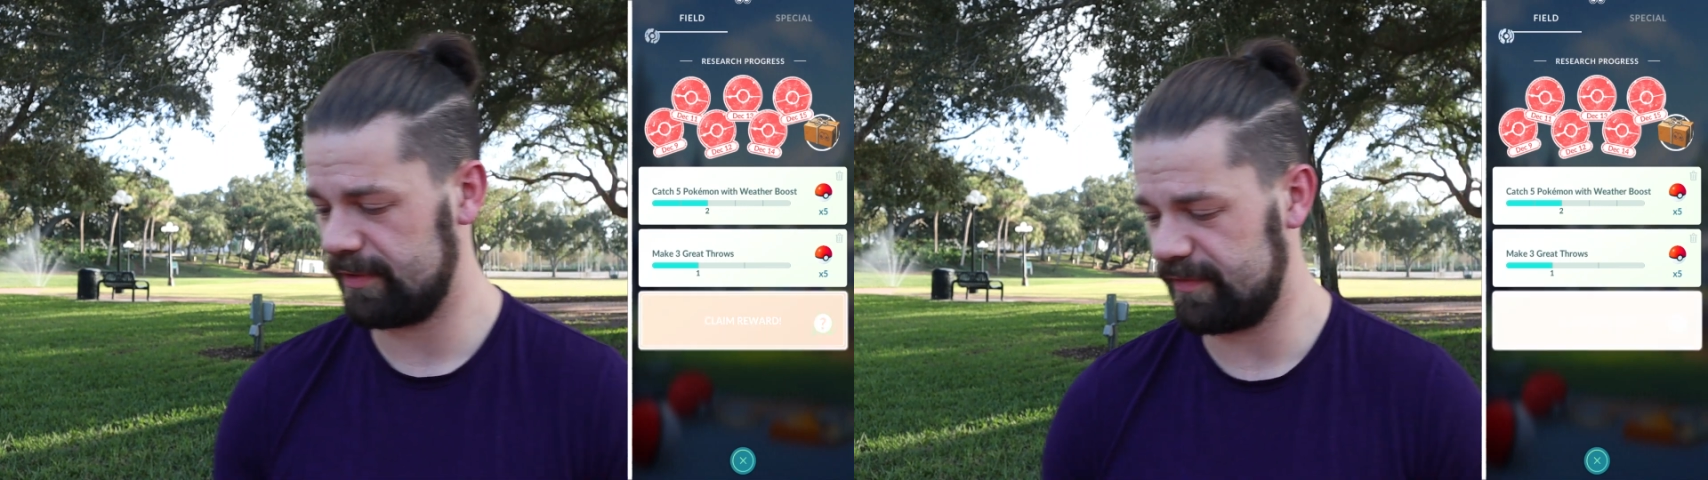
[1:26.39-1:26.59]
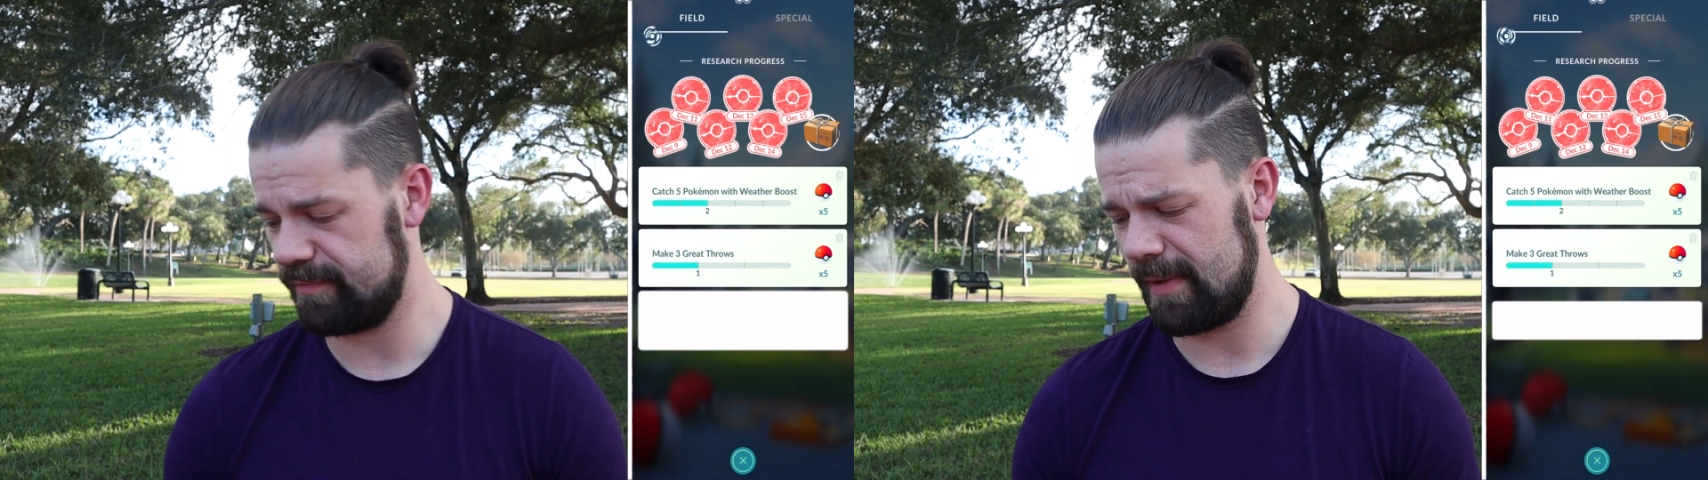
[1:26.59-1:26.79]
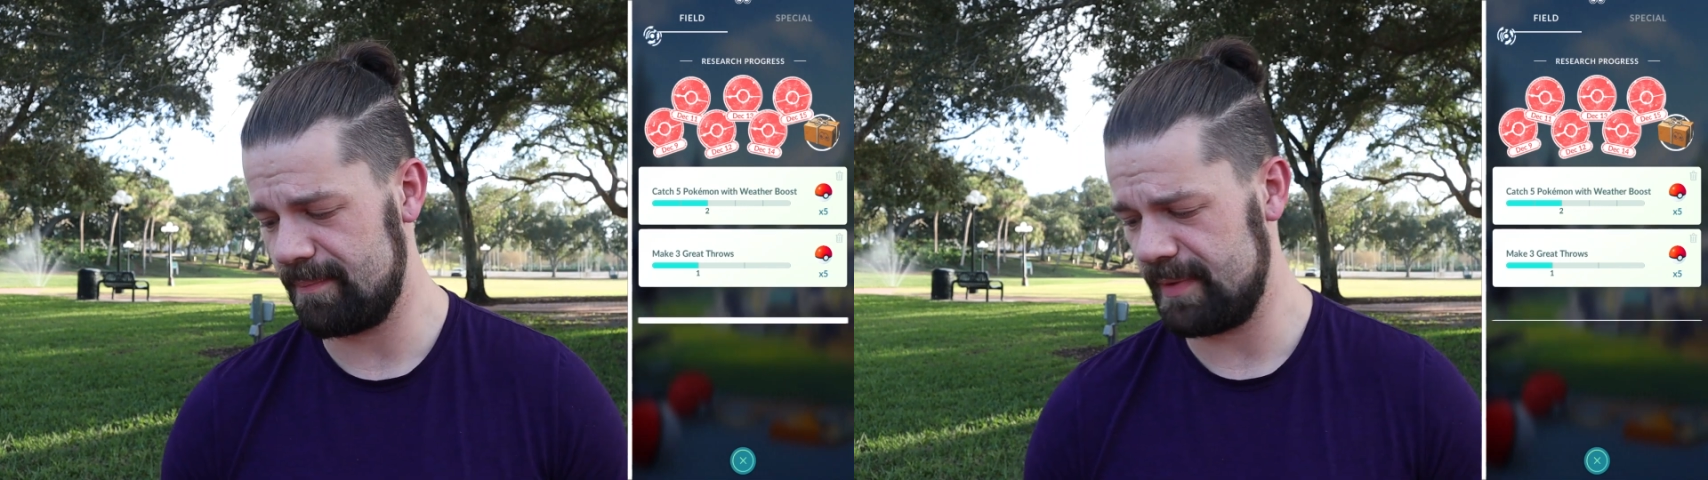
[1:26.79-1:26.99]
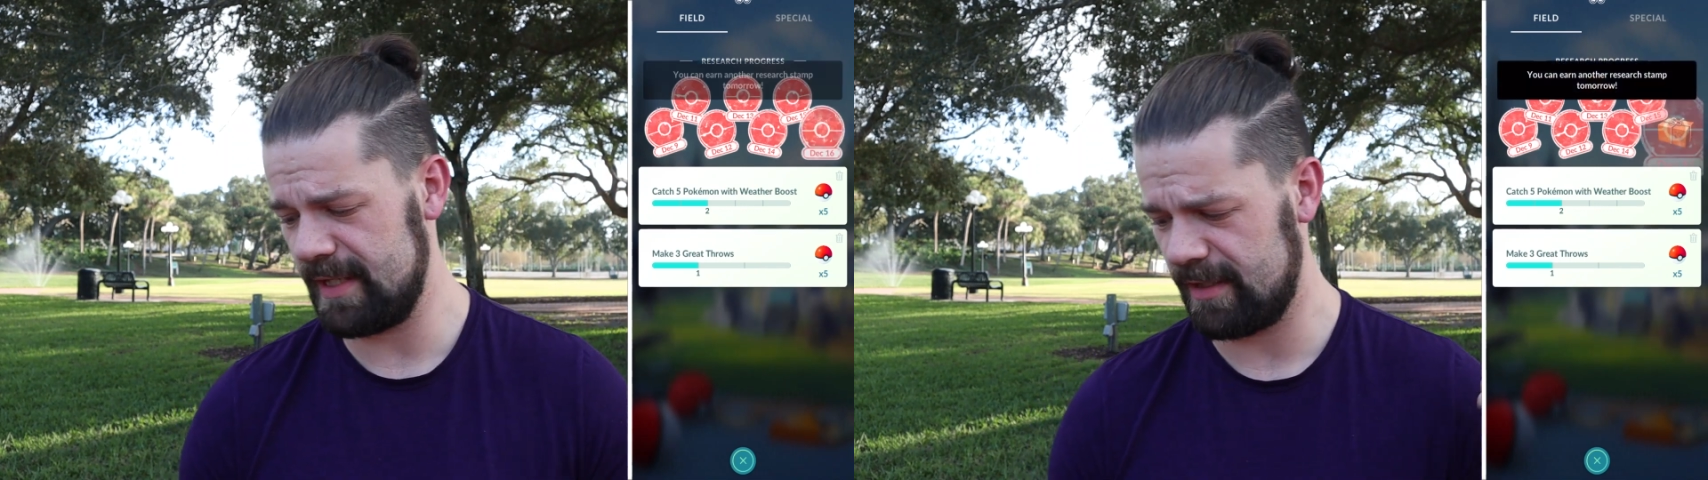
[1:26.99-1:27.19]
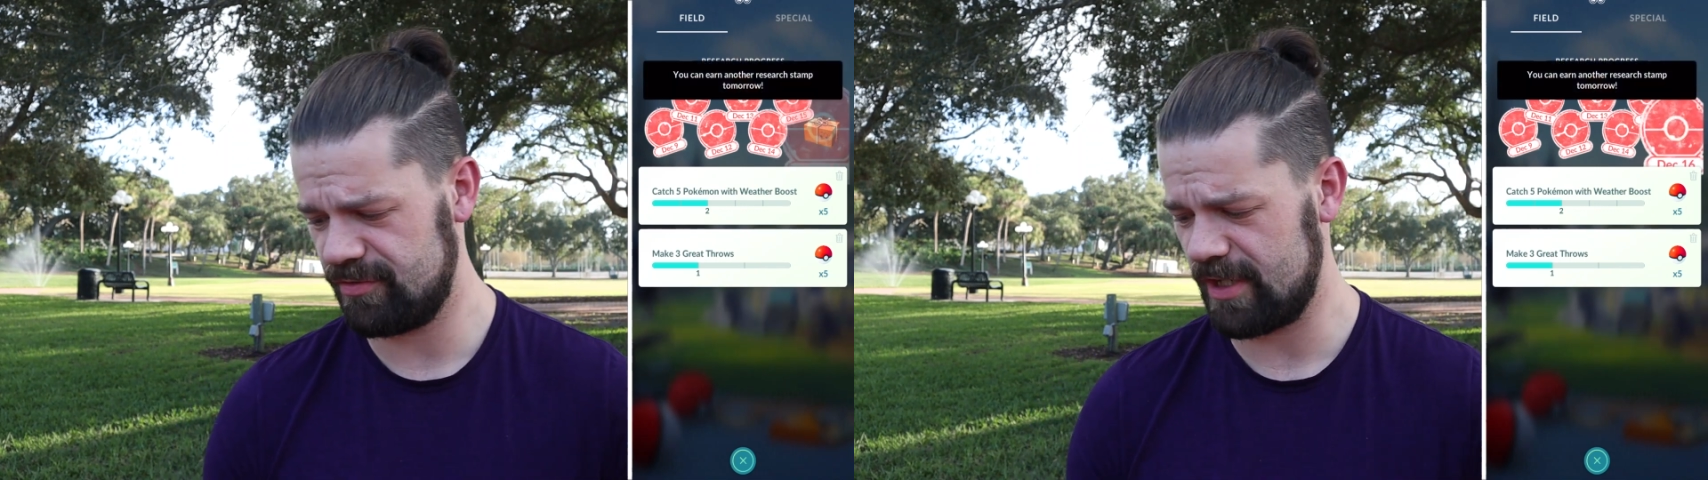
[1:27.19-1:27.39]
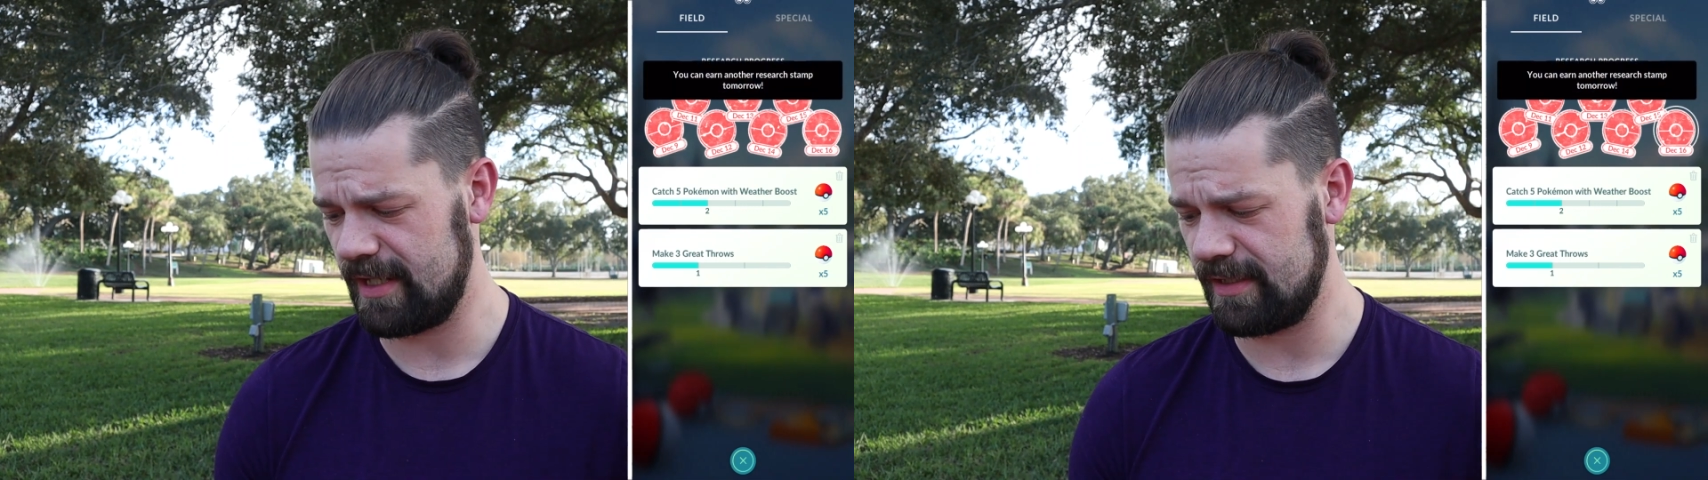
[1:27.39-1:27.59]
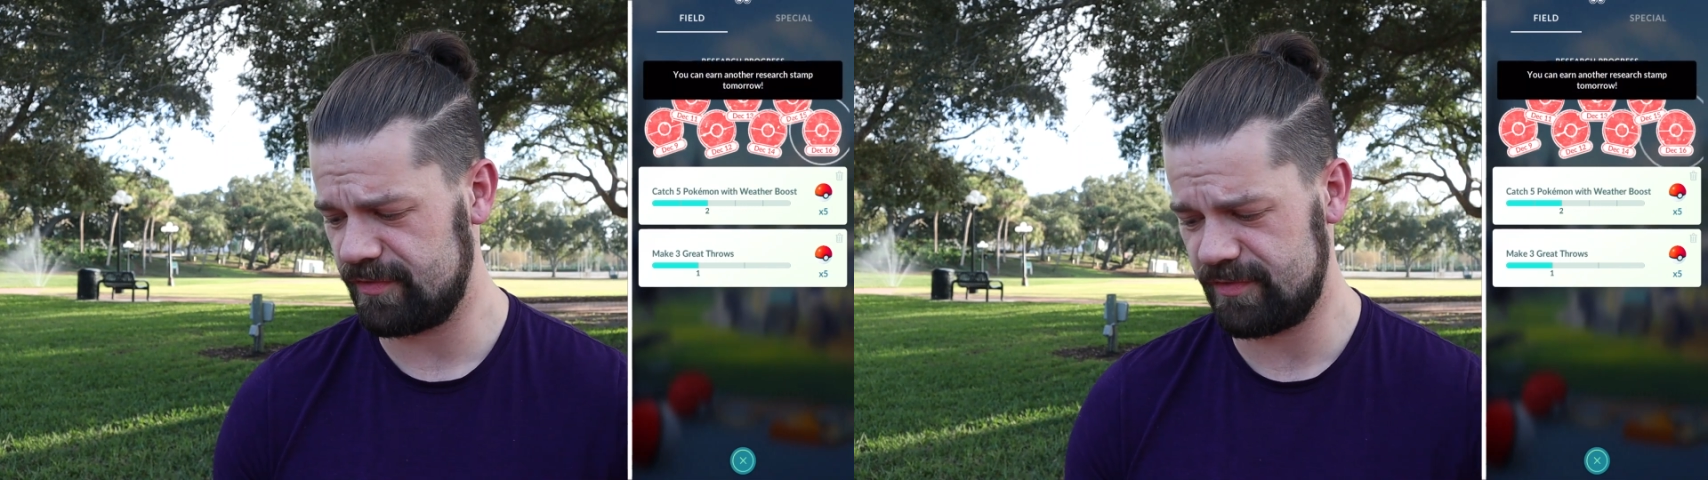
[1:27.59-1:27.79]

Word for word: because this might be a shiny